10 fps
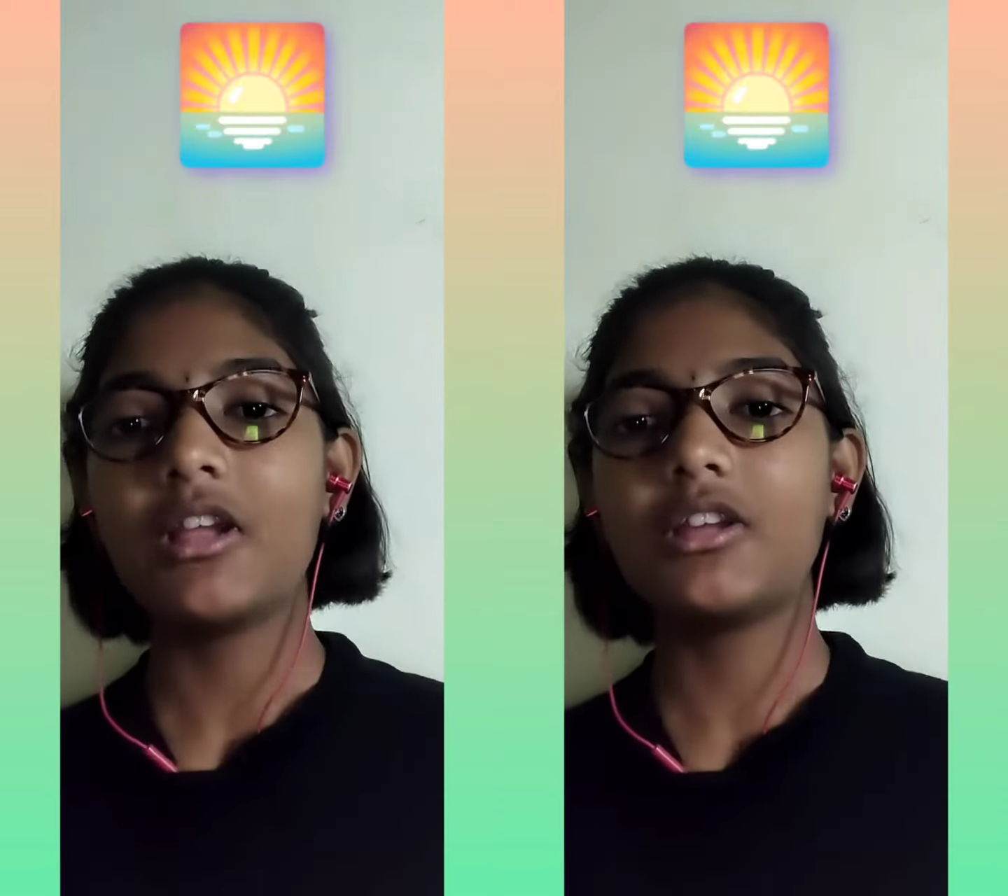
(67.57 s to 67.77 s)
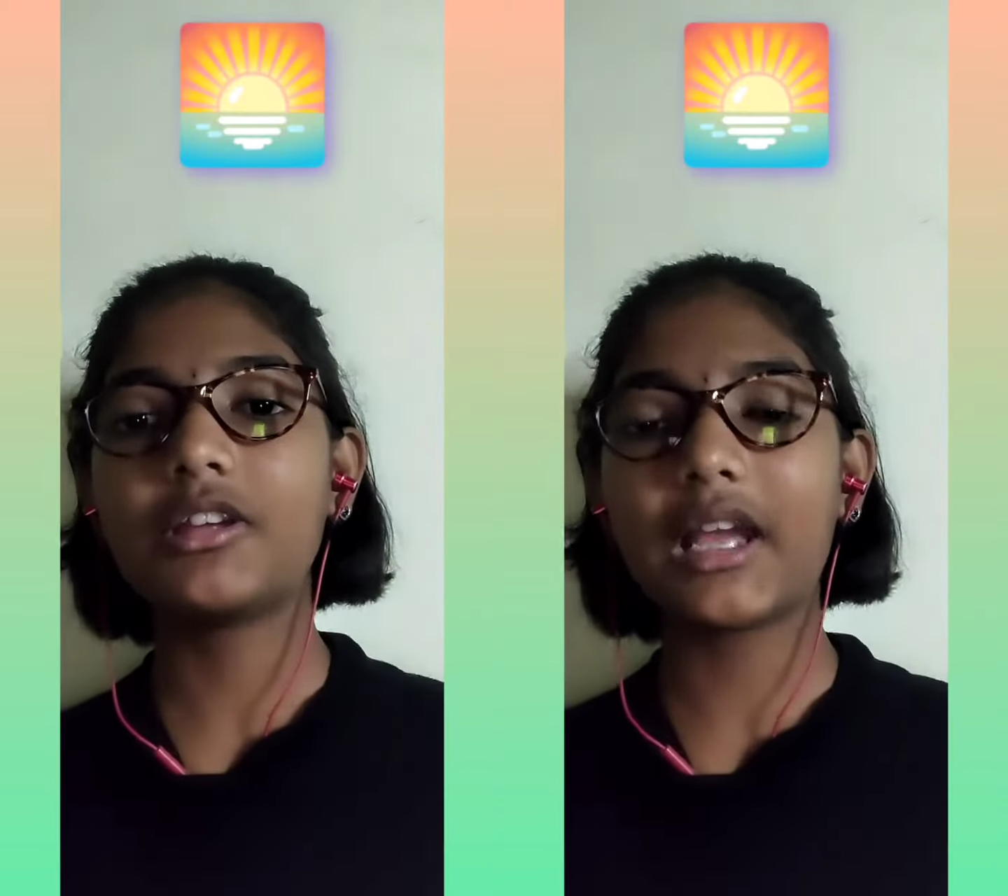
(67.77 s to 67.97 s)

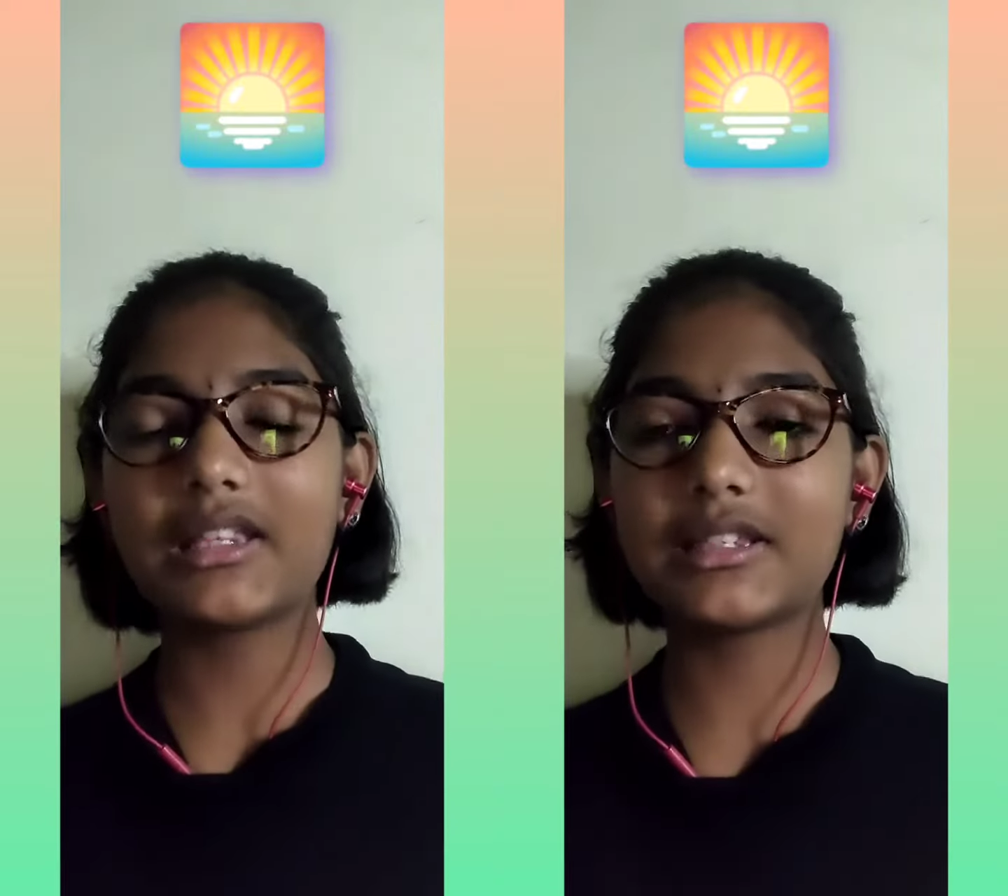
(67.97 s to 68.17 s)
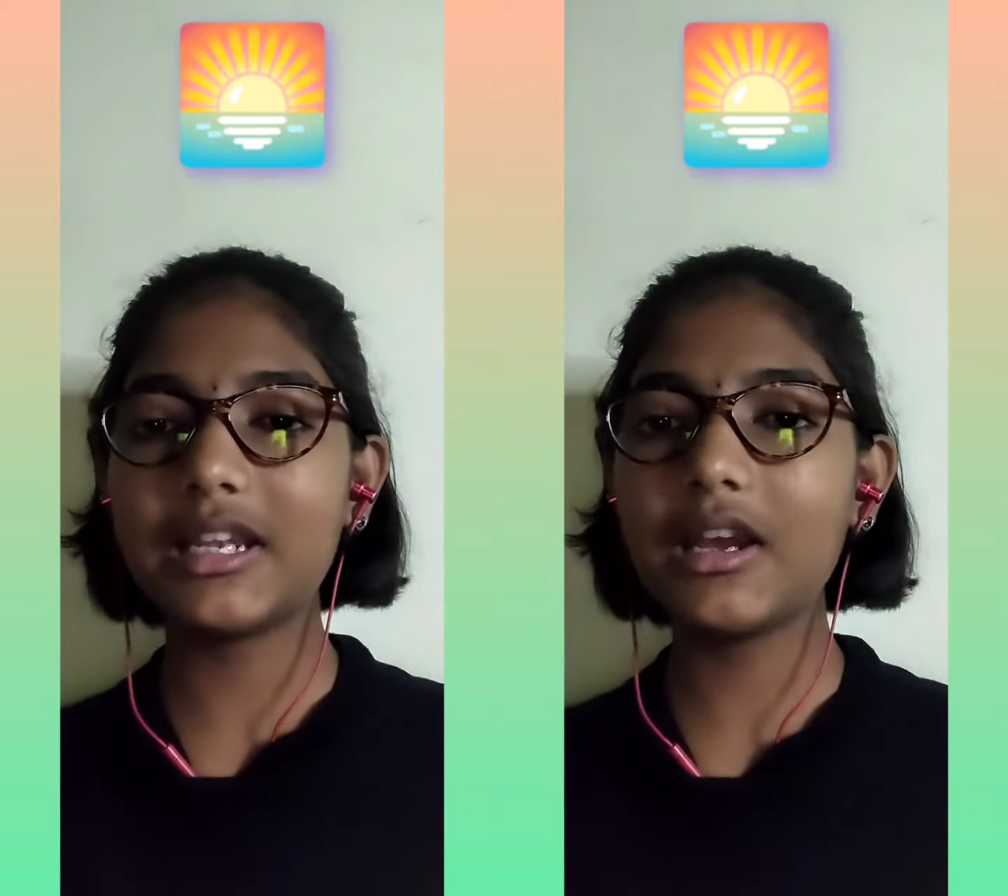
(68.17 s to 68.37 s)
You
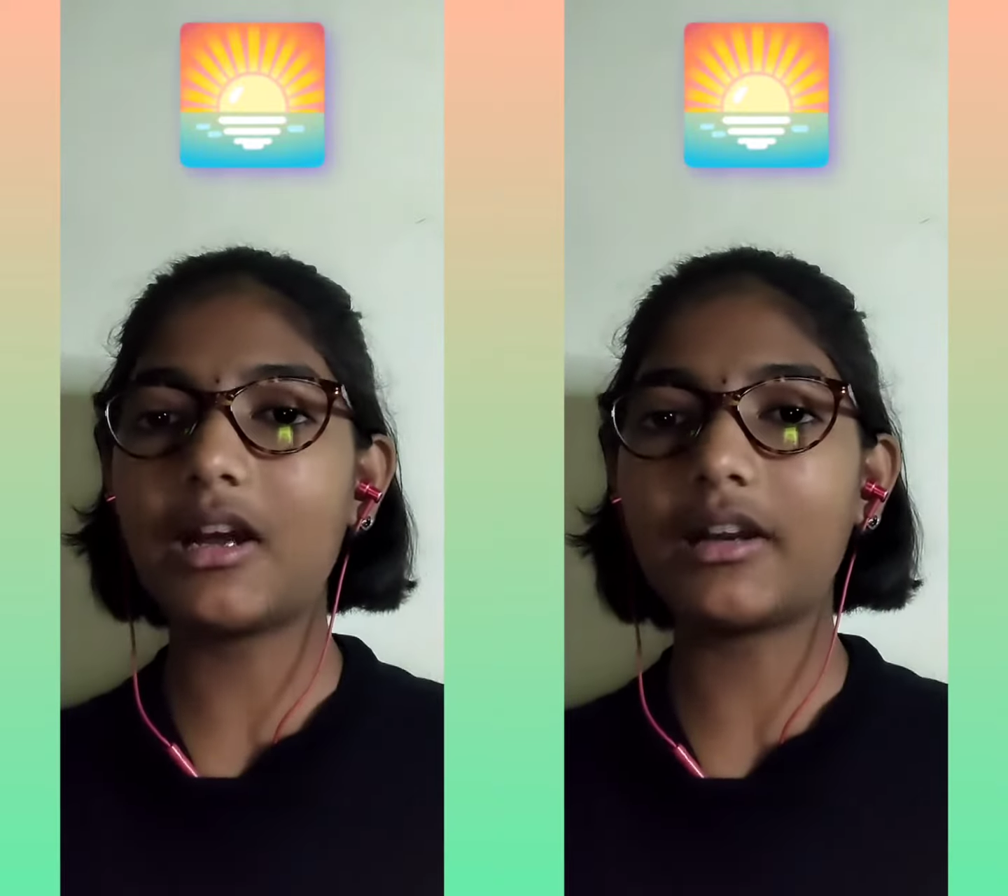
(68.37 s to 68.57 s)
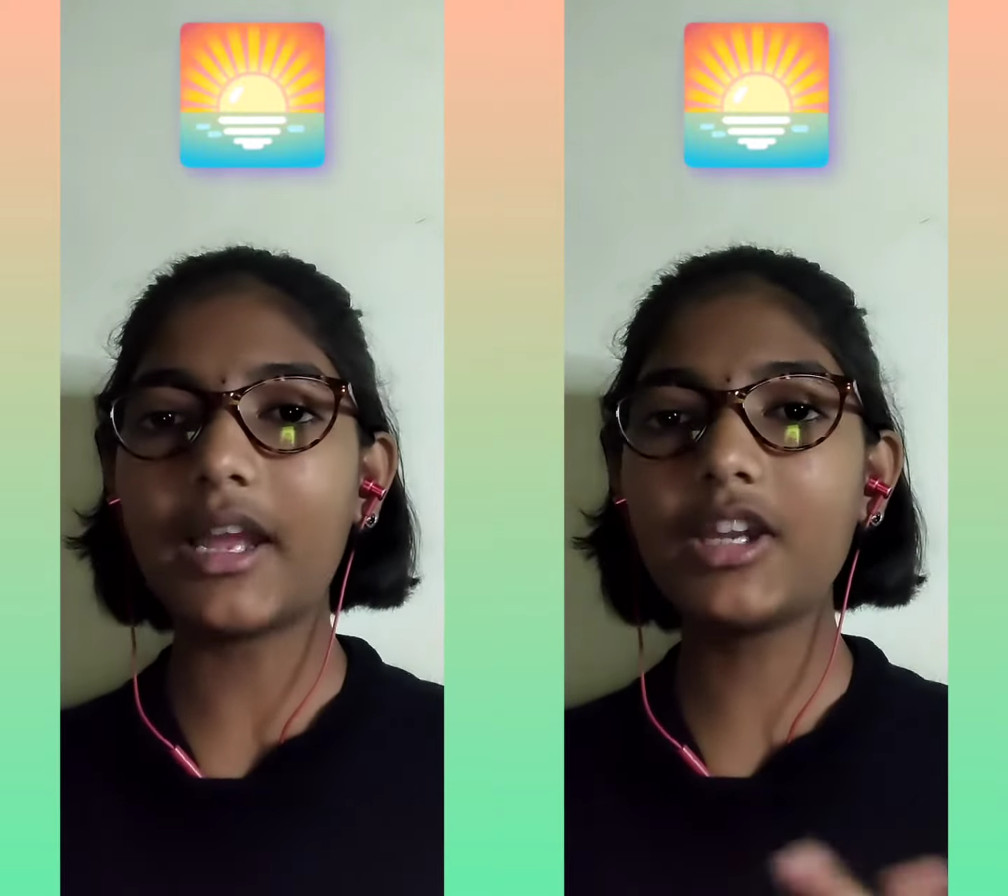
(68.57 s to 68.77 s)
can sleep
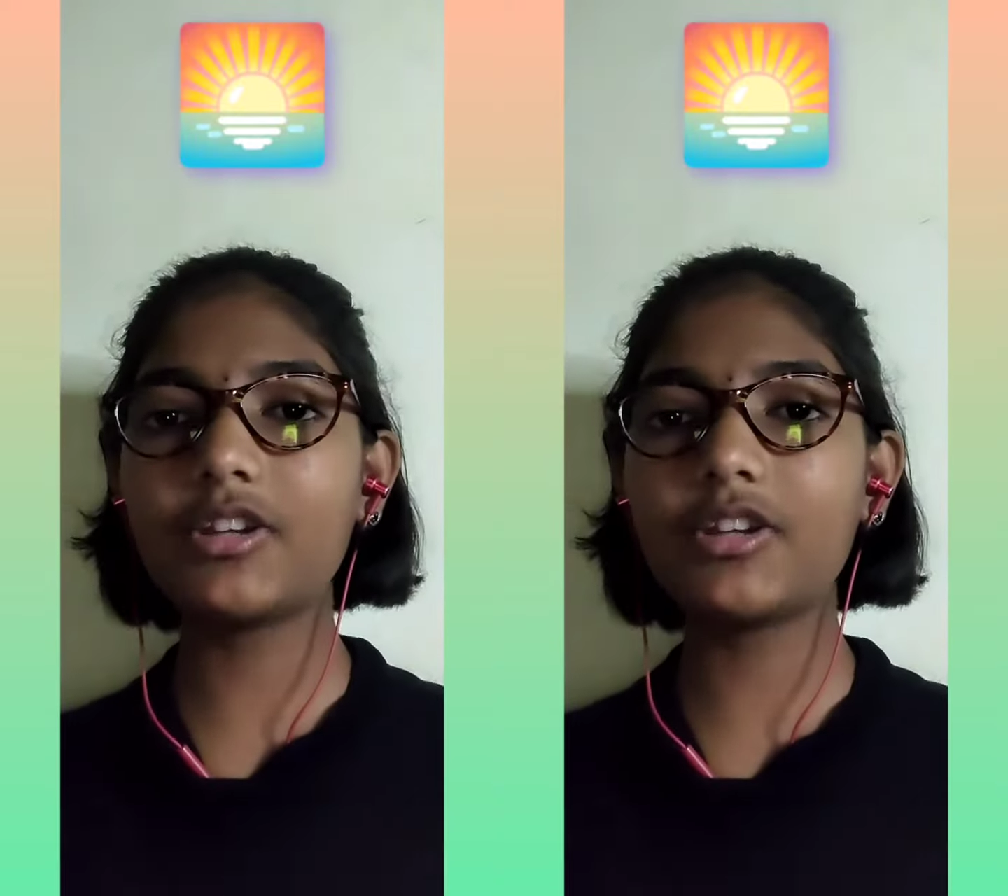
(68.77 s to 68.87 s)
at night,